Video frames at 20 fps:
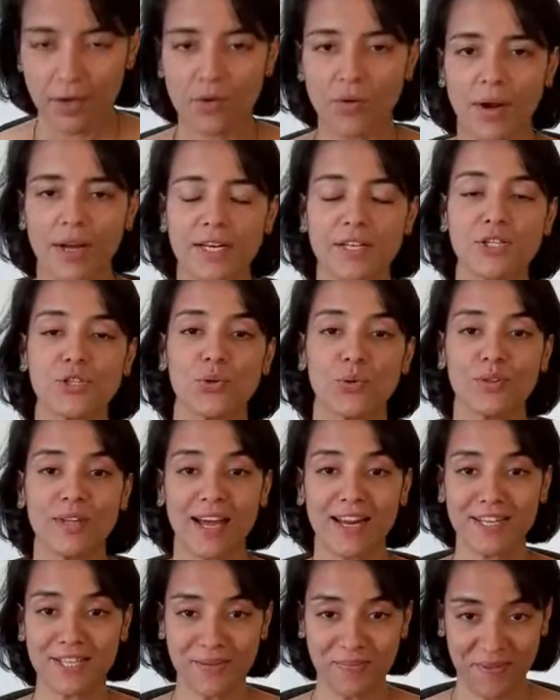Right. So
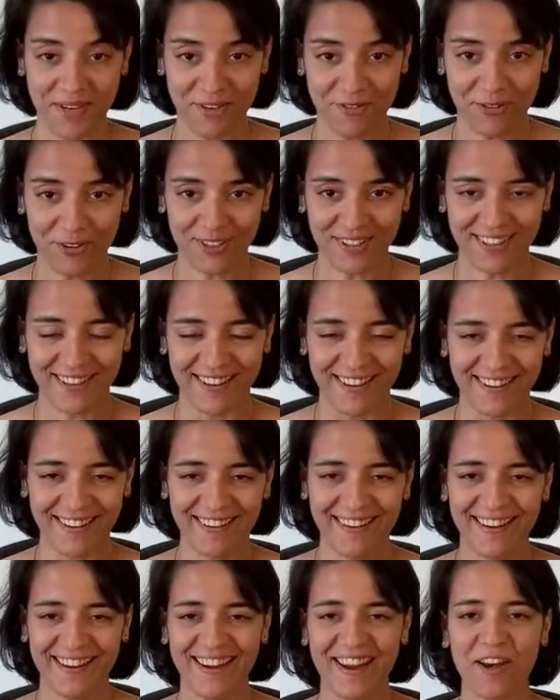that's me for the
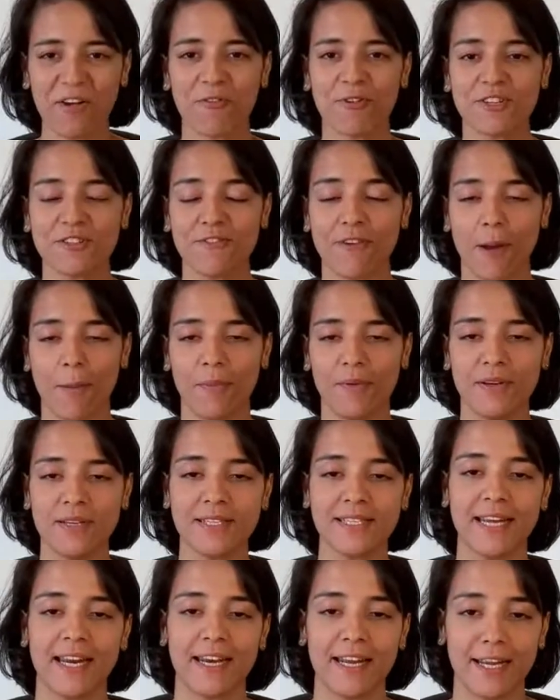day. It was
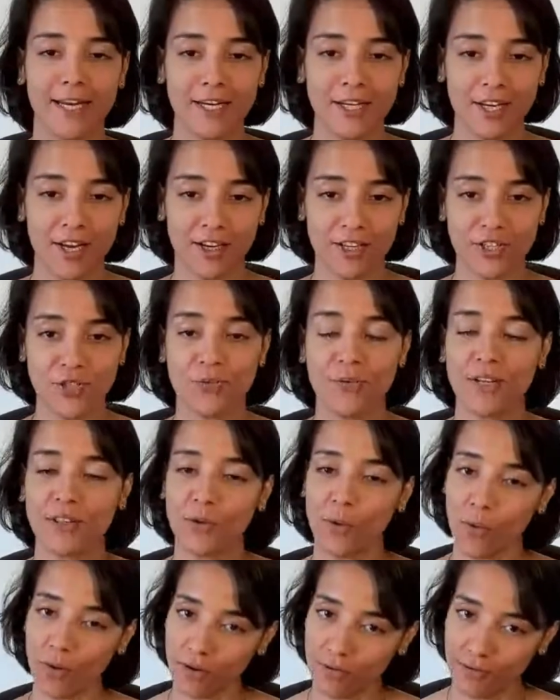fabulous getting in touch
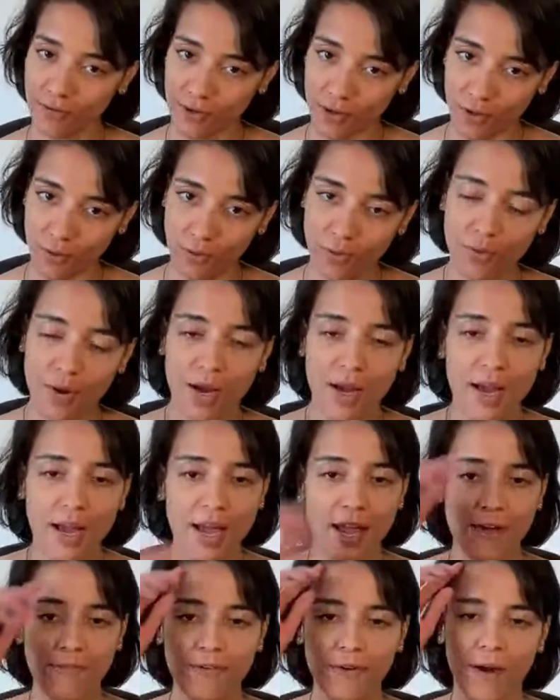with all of you.
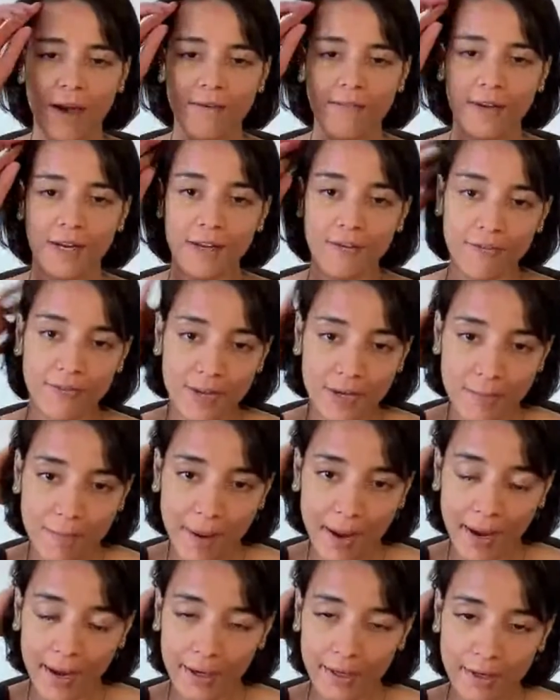If you have any
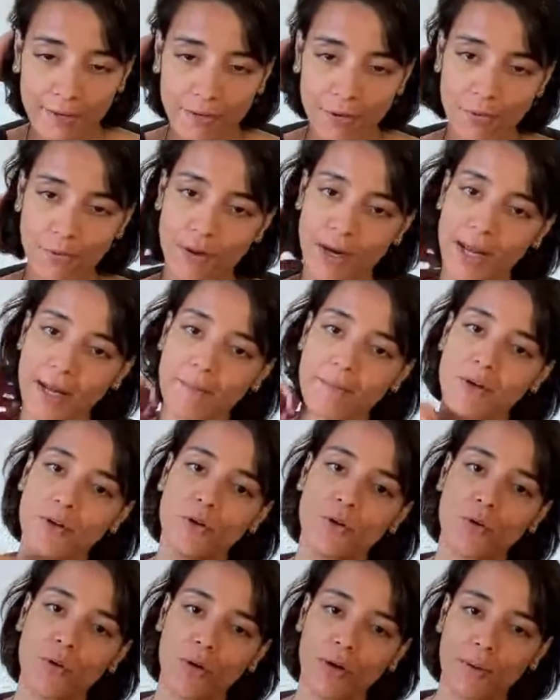feedback, if you would like me
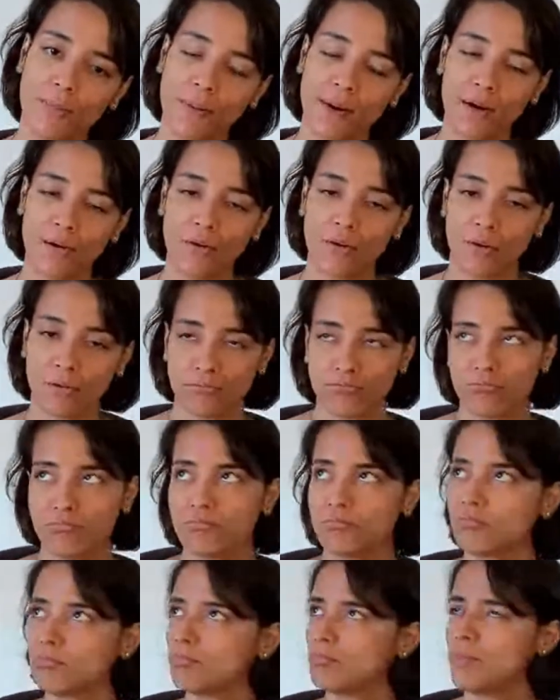to talk about
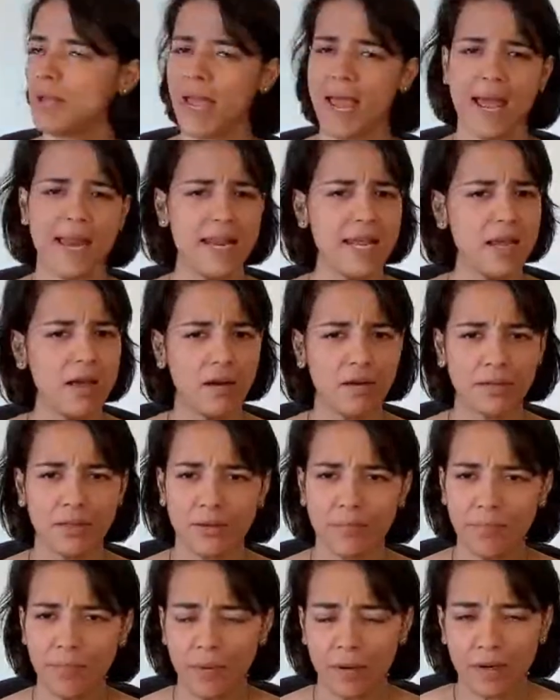any
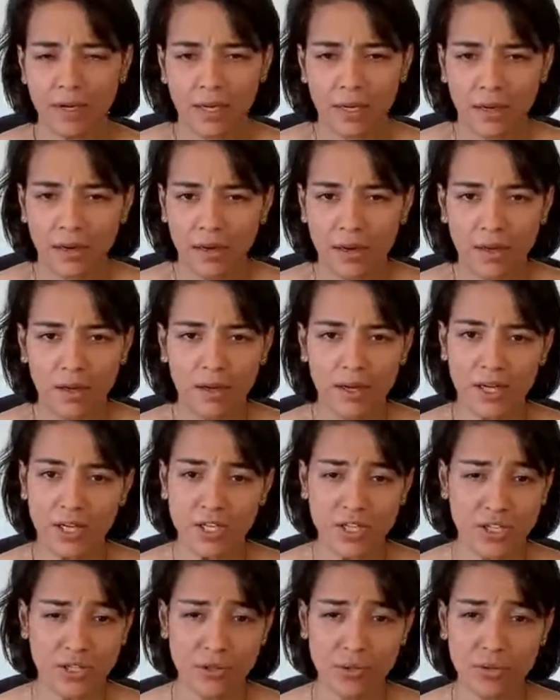other particular
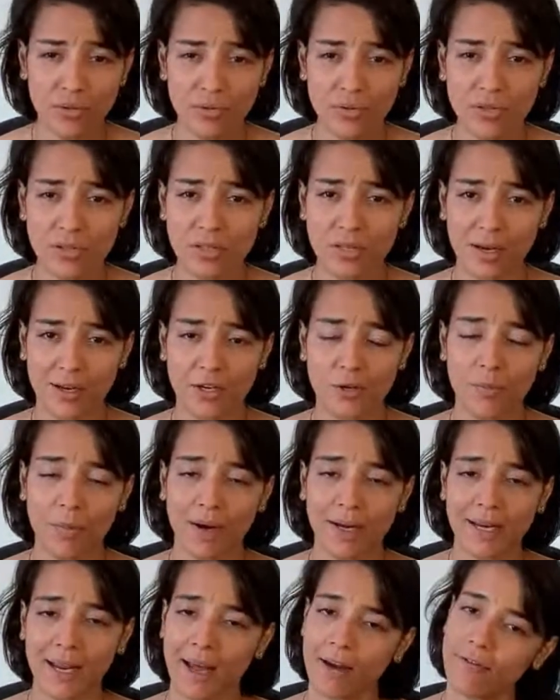issues that you
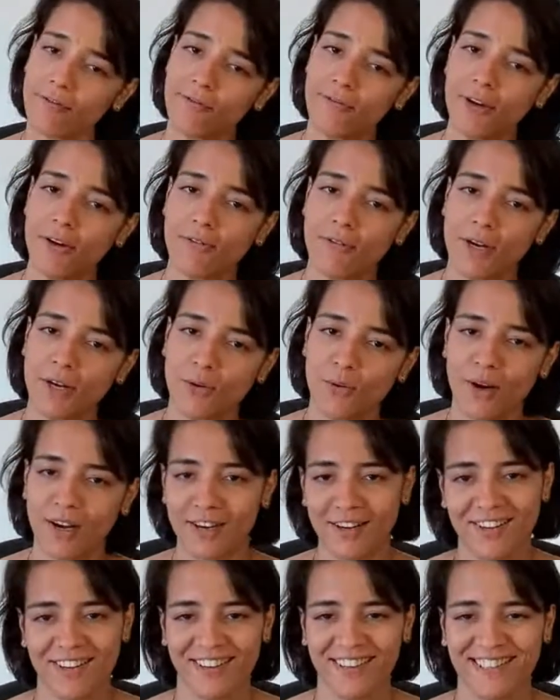might have, feel free to
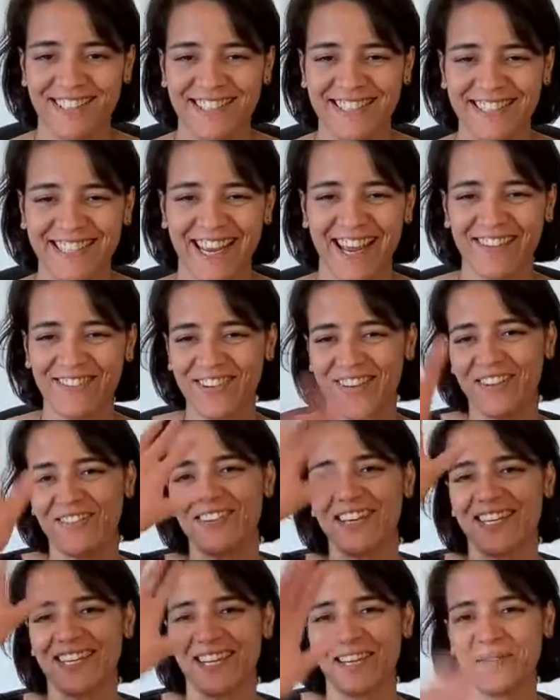get in touch. Have a
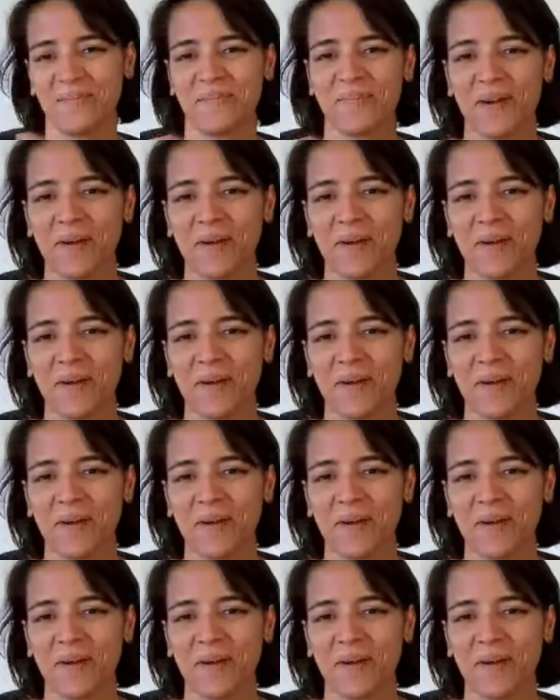lovely day.